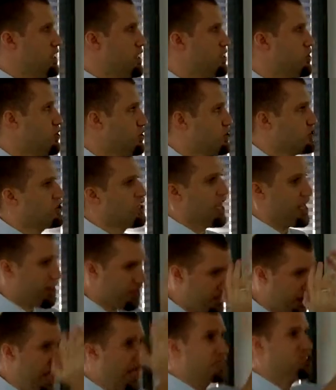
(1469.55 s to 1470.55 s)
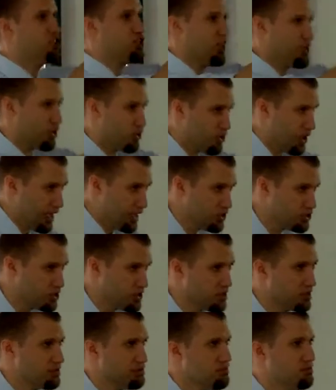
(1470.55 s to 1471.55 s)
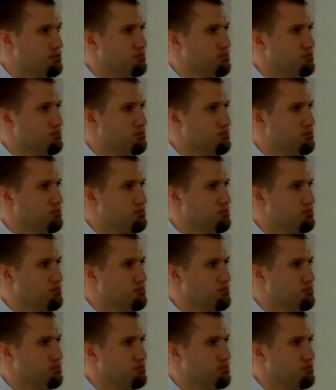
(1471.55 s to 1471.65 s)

He could say that generation,